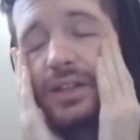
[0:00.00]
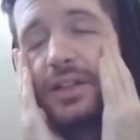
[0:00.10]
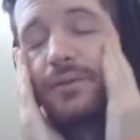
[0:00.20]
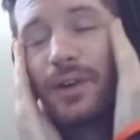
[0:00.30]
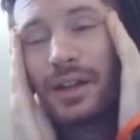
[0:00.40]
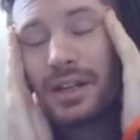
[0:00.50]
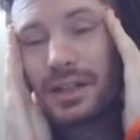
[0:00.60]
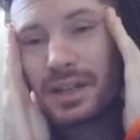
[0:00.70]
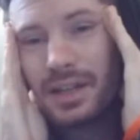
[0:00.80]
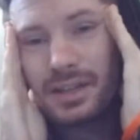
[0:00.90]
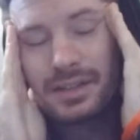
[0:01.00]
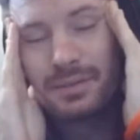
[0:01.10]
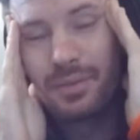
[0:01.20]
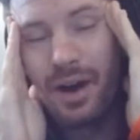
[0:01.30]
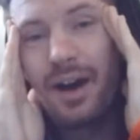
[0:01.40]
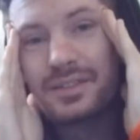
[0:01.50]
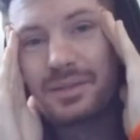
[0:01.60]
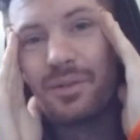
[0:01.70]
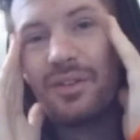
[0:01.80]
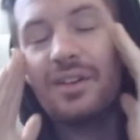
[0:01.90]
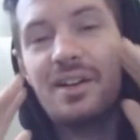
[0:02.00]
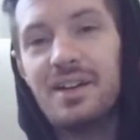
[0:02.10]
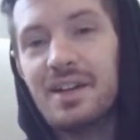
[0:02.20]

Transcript: The defending is impossible.